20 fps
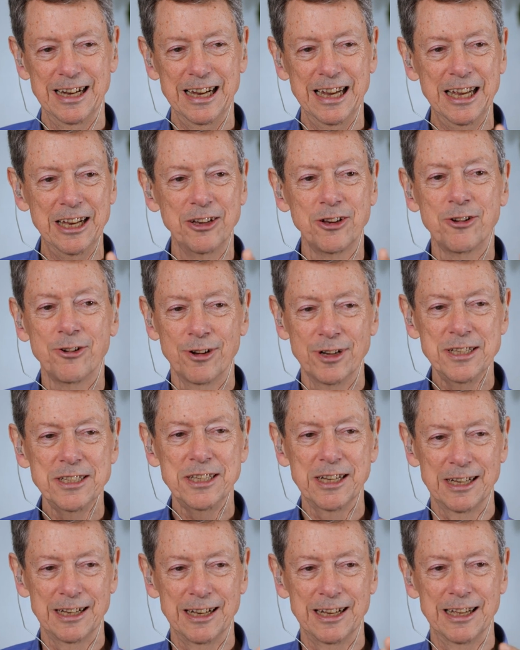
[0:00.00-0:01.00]

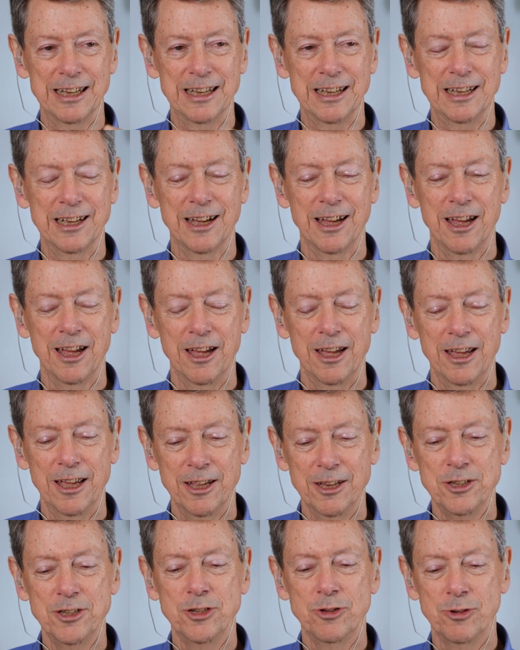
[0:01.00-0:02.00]
increasingly
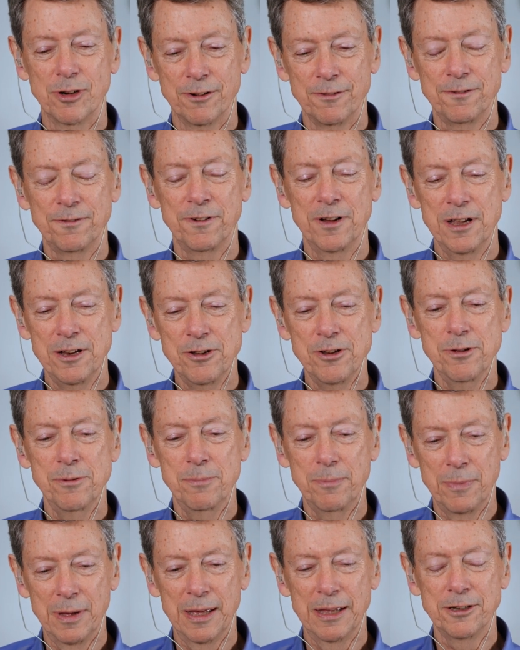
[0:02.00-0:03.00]
into a
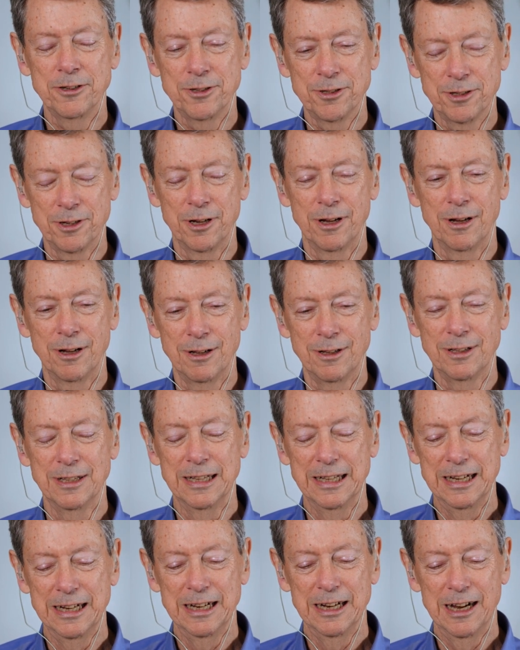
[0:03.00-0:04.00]
fundamental
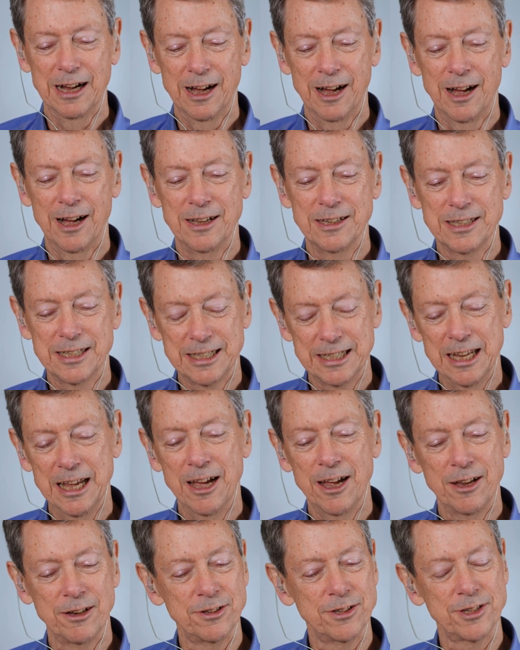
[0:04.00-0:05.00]
uh,
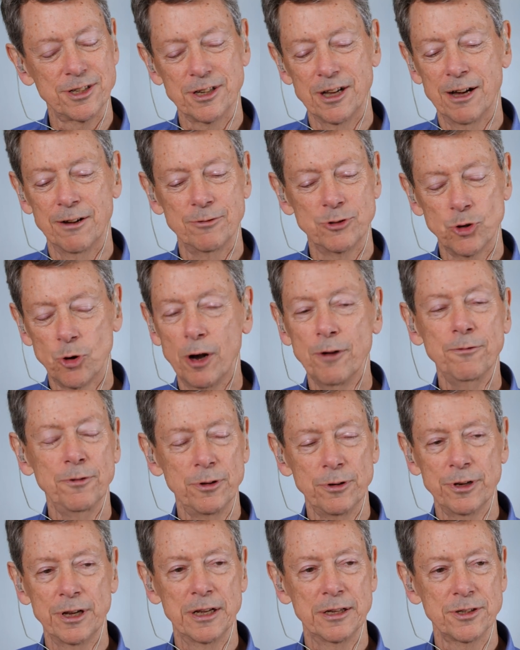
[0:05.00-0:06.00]
sense of
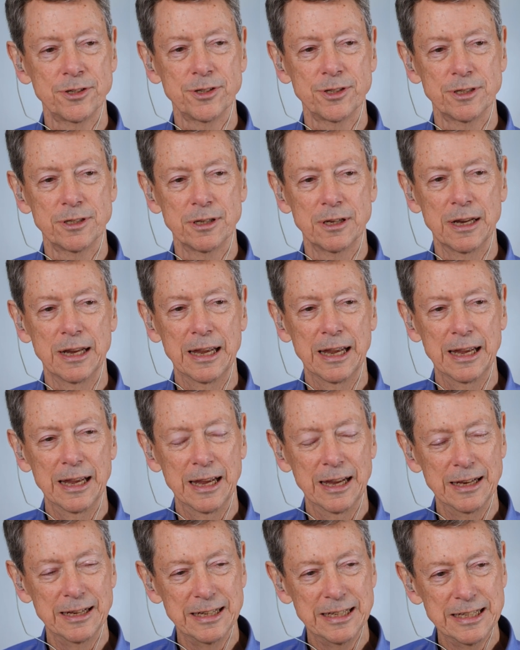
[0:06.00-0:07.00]
joyfulness
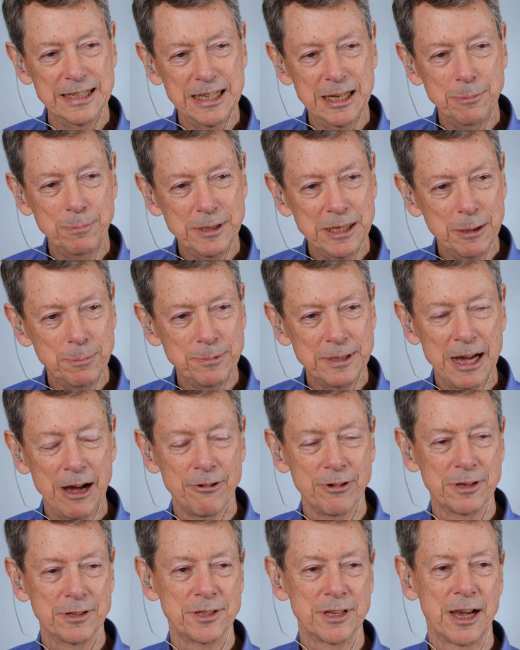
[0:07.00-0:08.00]
deep, deep
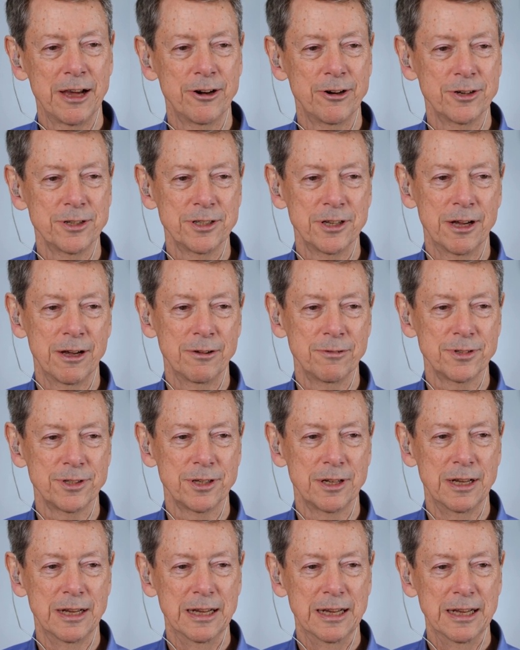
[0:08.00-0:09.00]
down inside
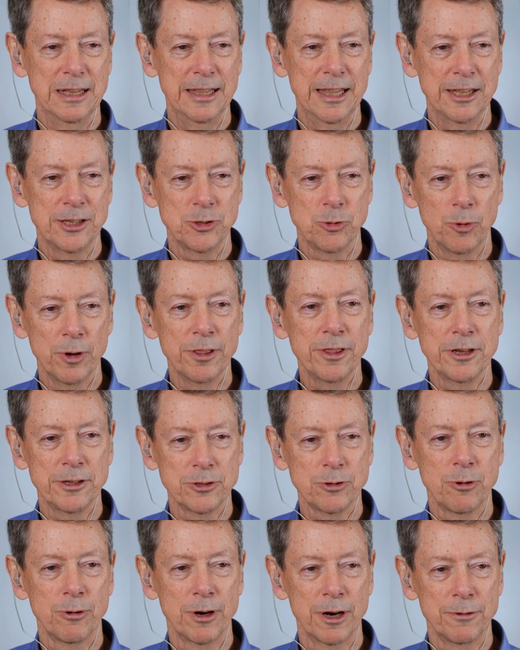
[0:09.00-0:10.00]
ourselves that's with
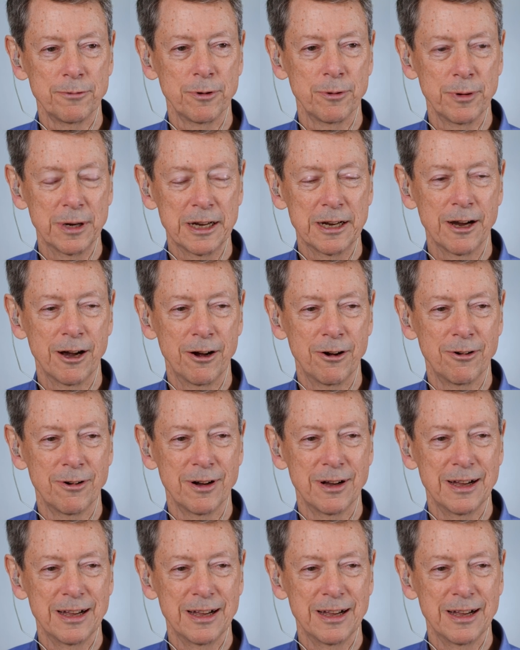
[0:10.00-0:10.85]
us wherever we go?